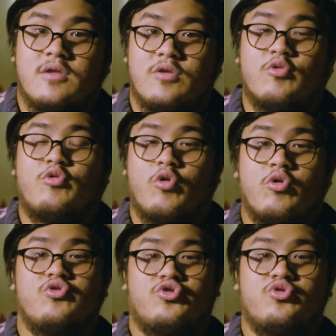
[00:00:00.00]
you
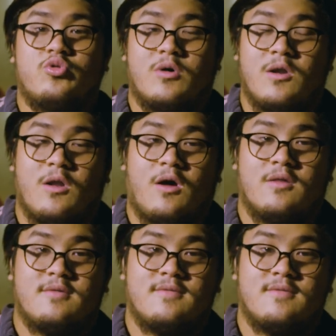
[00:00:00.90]
go through a lot